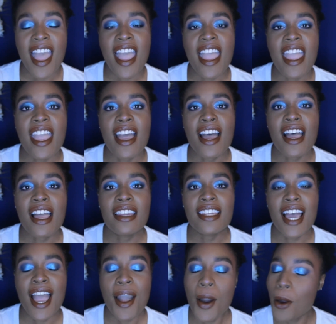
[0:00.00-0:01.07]
And
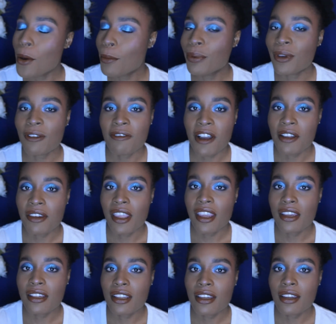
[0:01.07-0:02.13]
I hope your
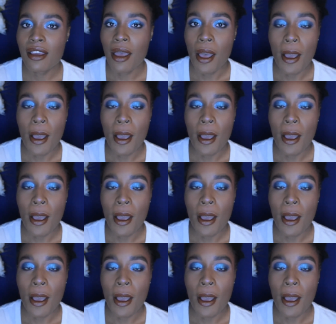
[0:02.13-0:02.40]
foundation